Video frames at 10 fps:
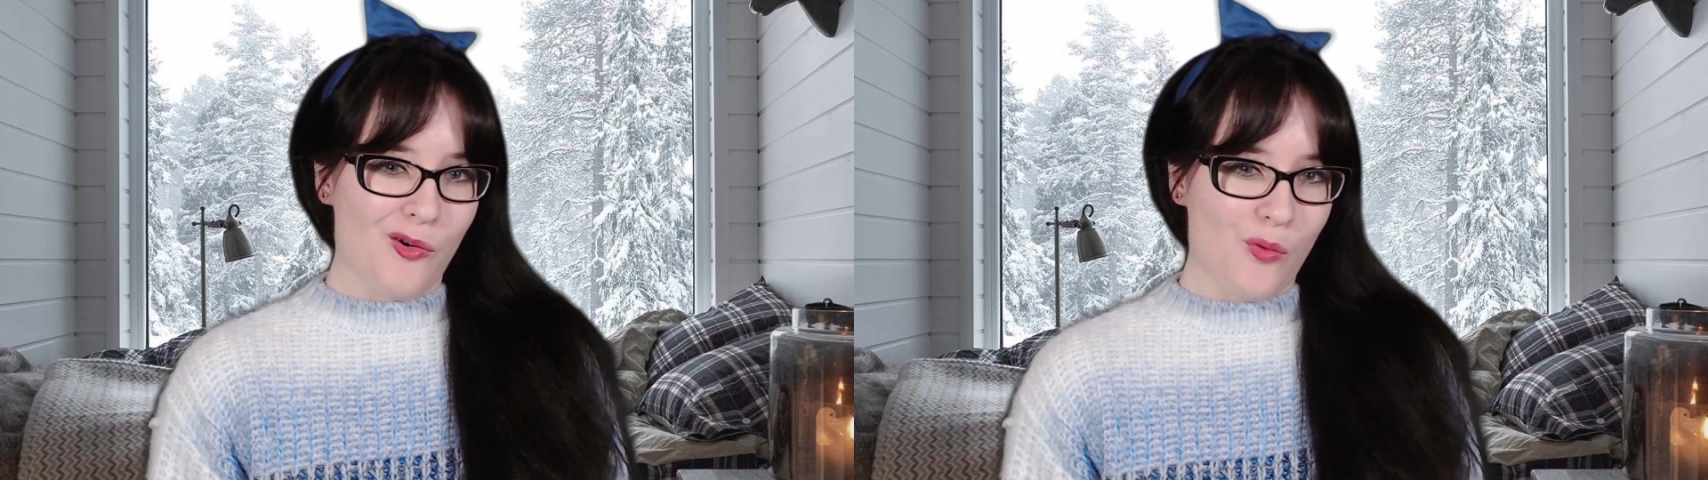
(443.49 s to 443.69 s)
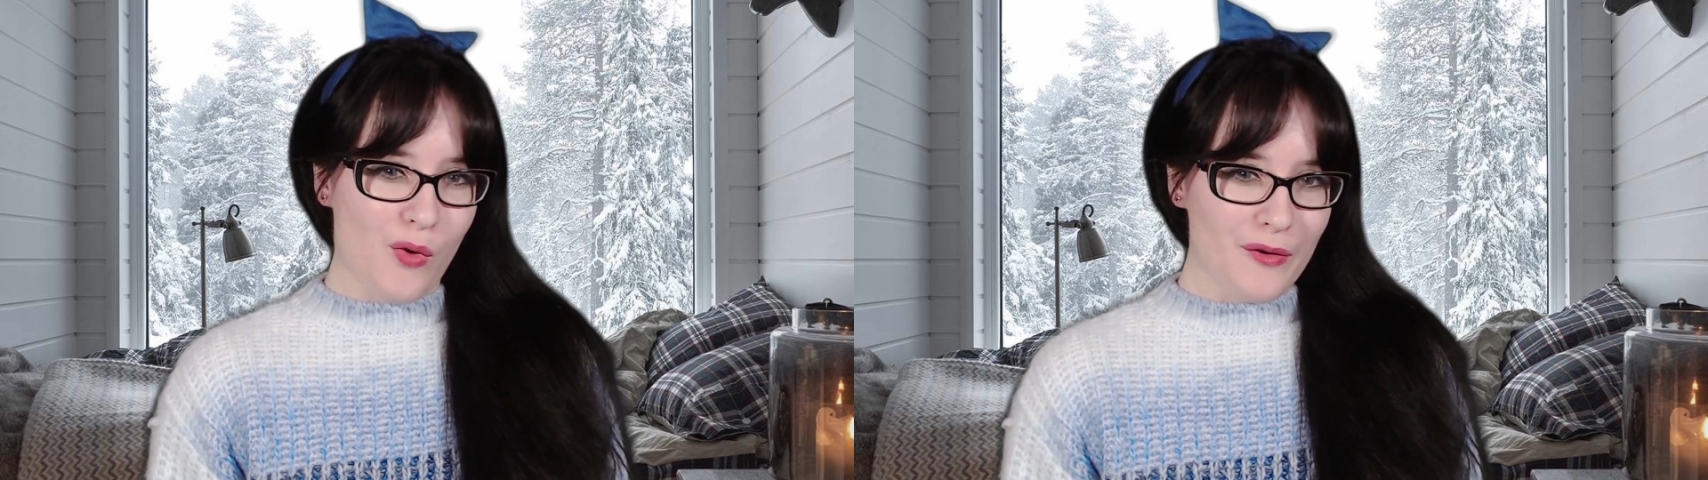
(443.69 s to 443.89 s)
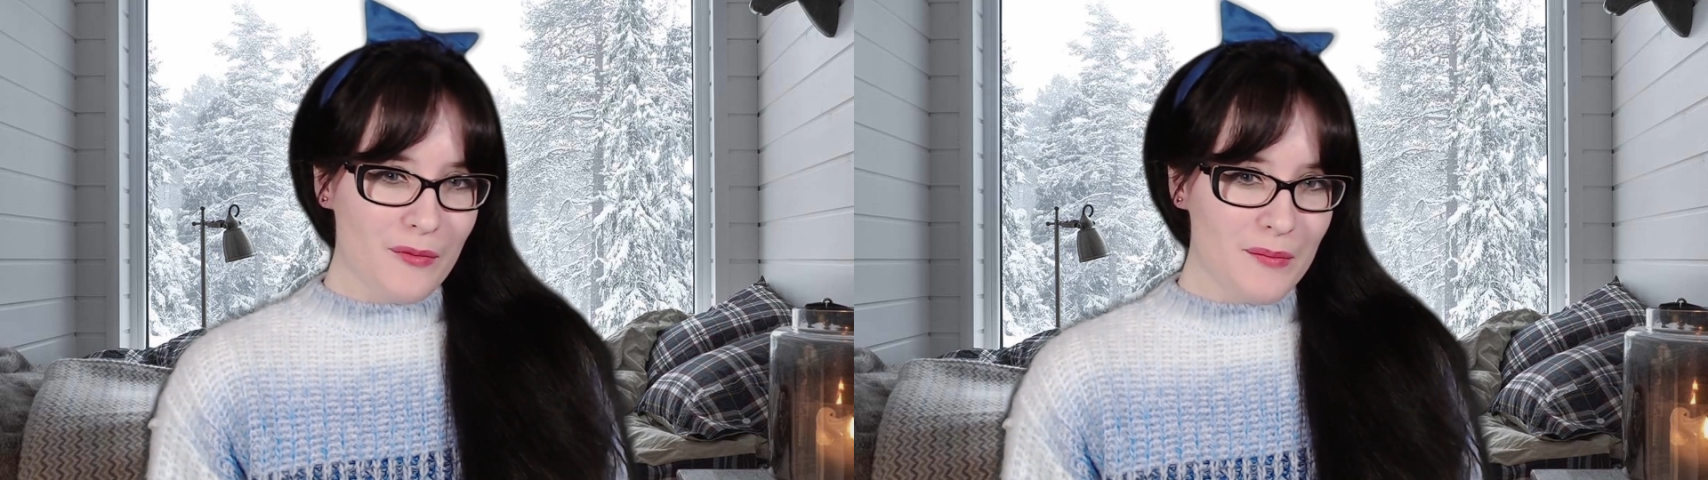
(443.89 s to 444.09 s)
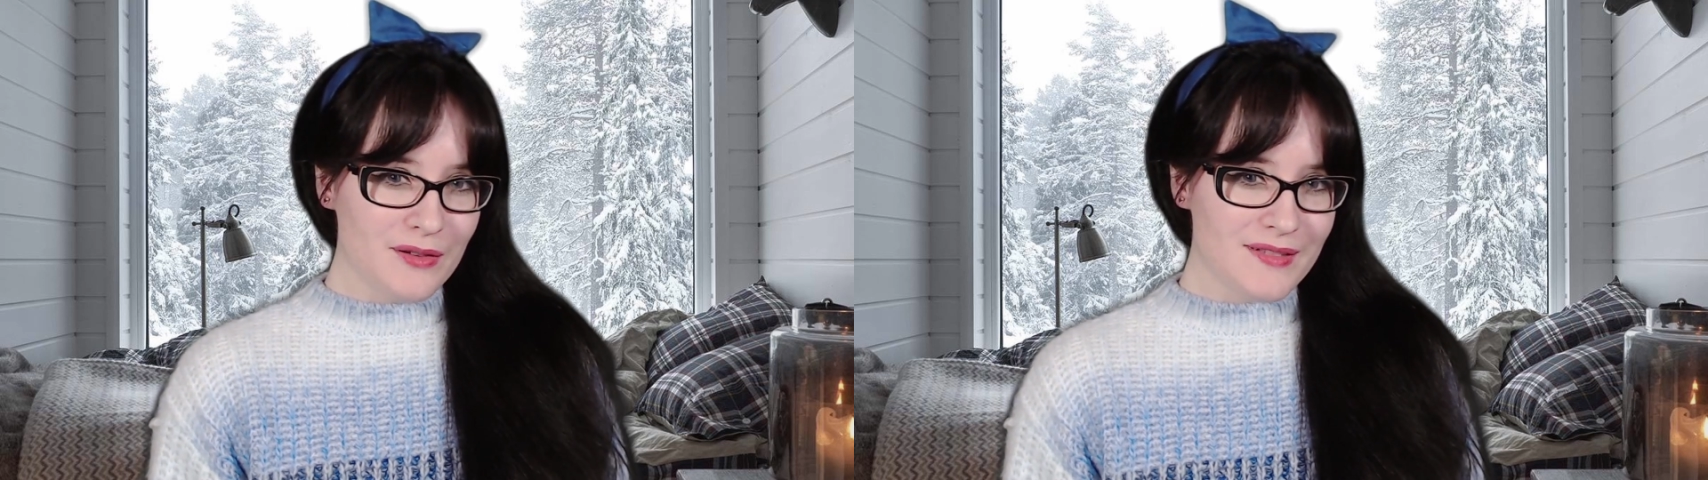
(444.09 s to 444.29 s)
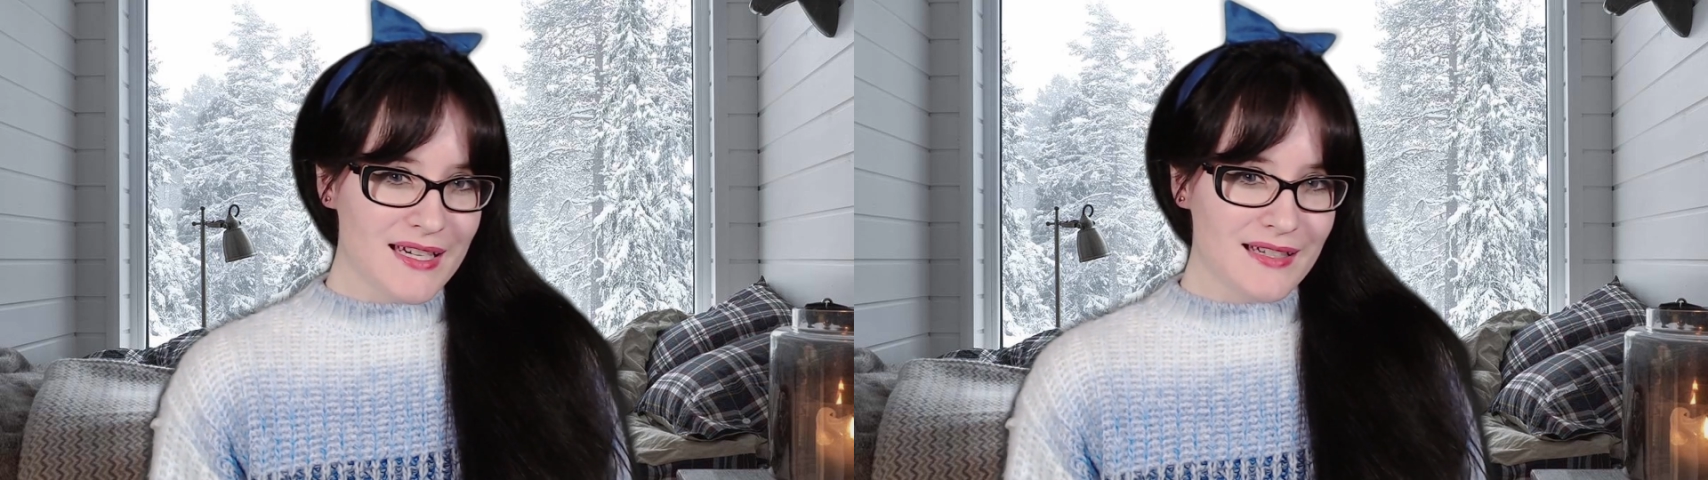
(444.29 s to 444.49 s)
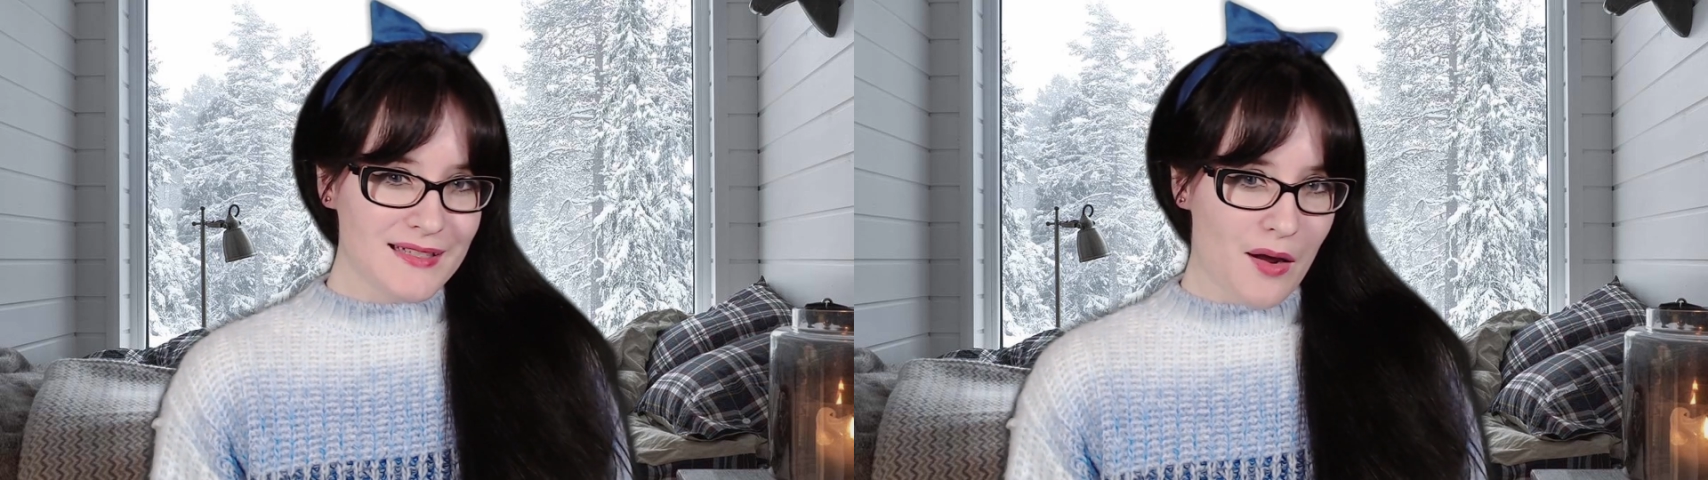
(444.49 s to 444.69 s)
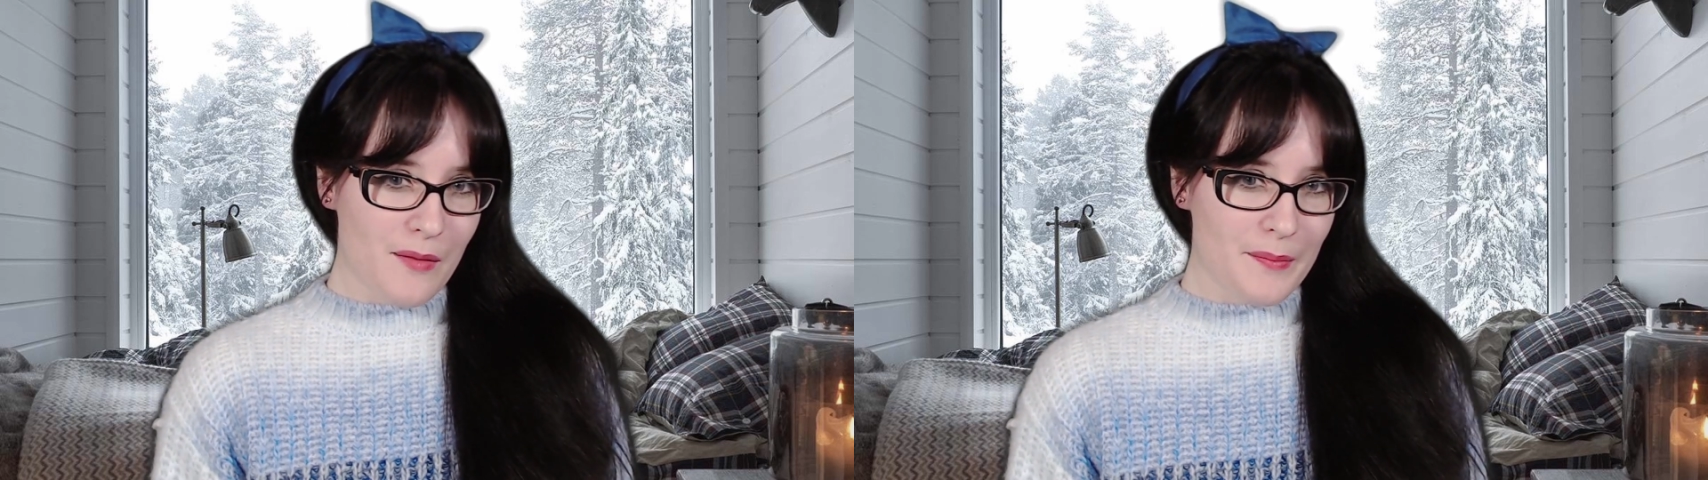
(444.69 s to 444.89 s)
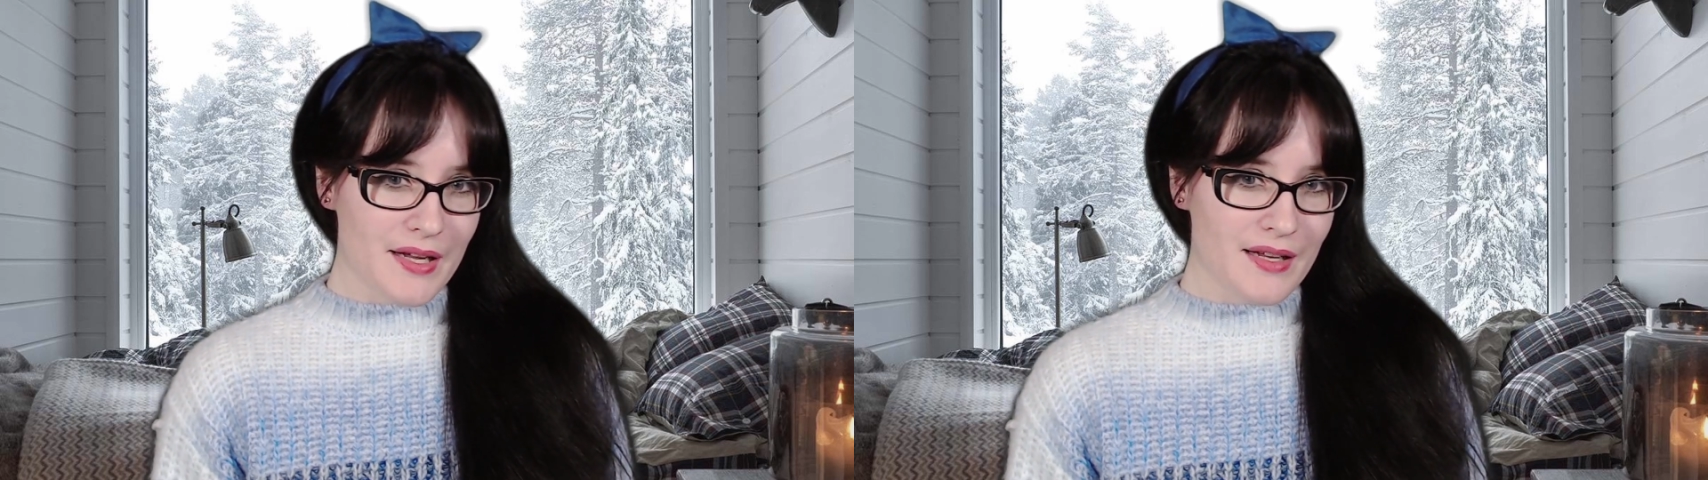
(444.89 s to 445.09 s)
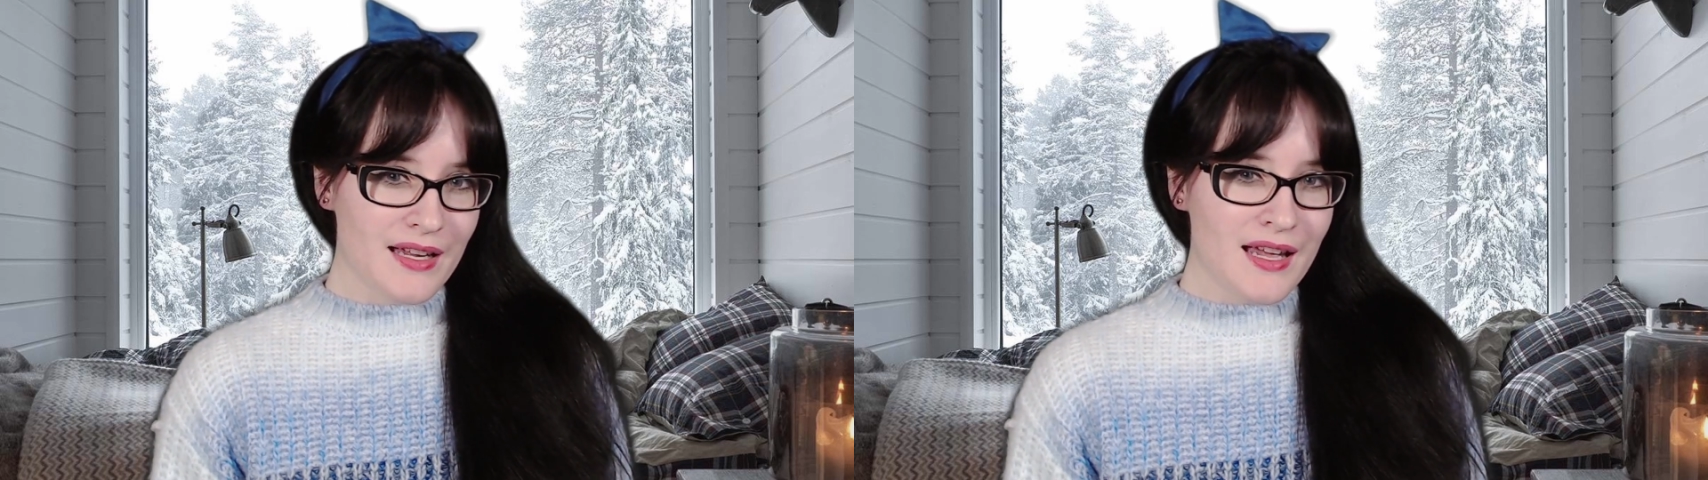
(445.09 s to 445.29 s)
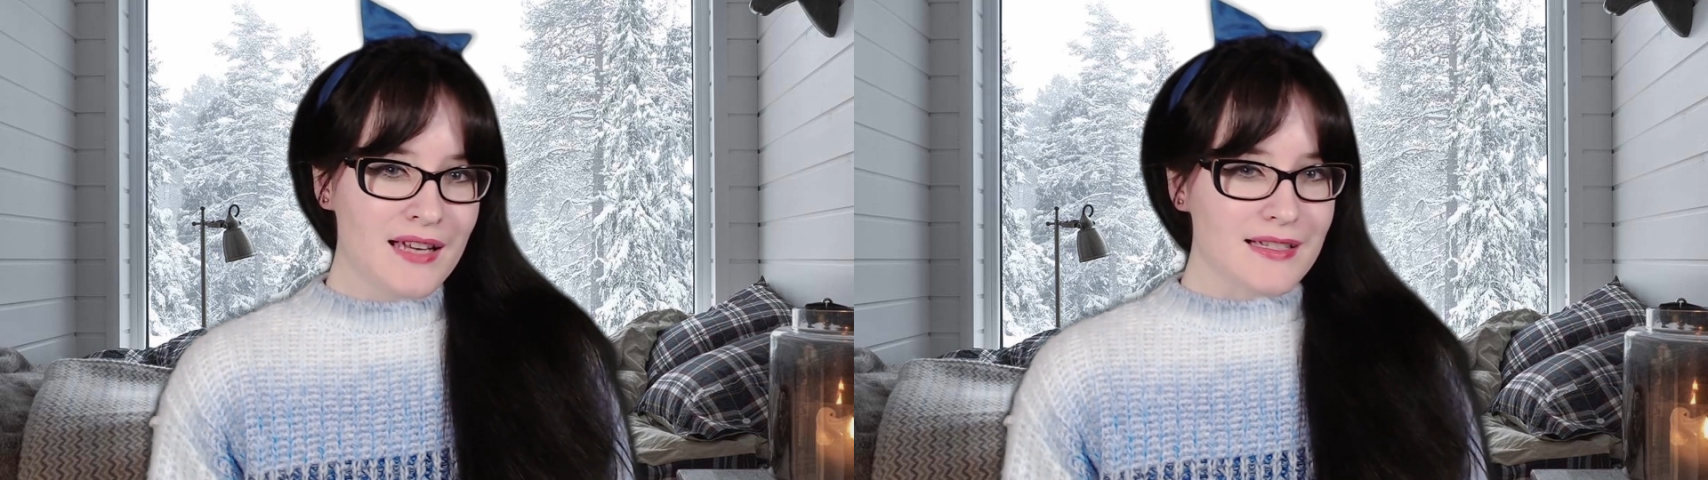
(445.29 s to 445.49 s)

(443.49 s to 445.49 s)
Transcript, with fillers: or world building topic